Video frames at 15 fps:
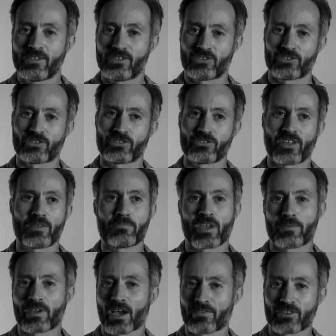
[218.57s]
to then
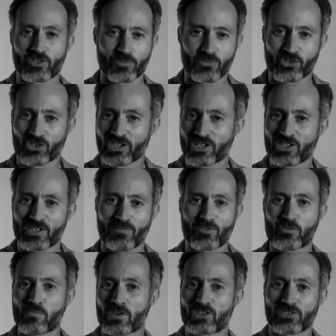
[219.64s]
maybe having some cheese if
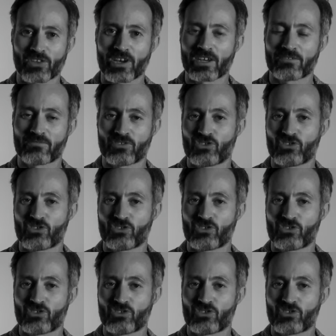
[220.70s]
you miss that,